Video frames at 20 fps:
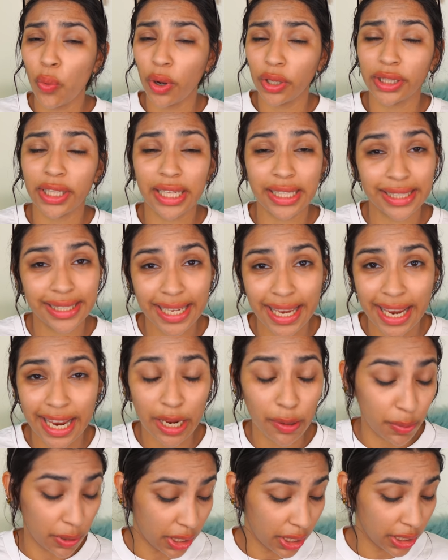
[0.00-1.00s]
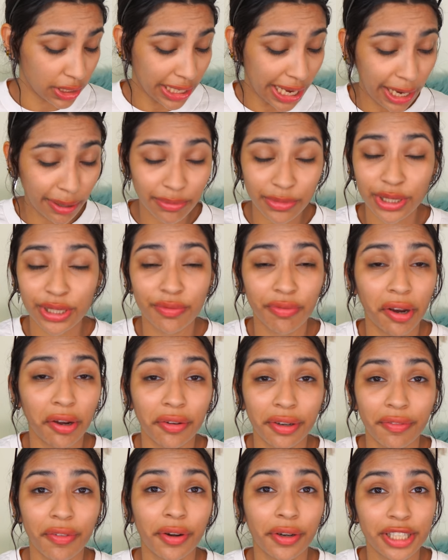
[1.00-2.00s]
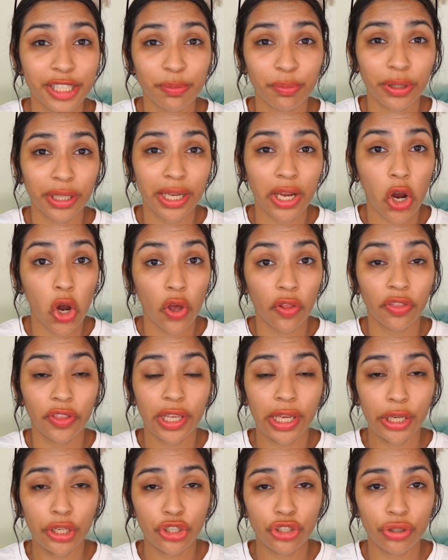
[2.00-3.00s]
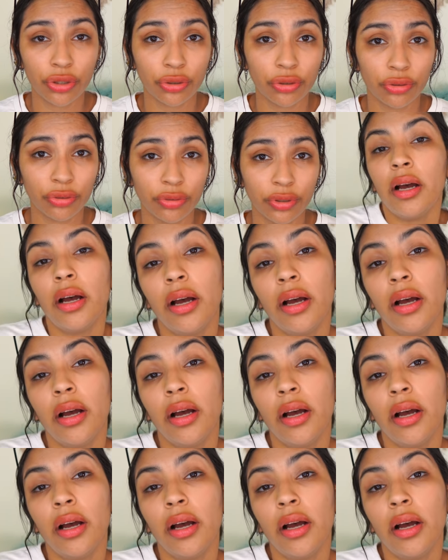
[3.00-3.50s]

what they say, because I'm just very, very split on the issue.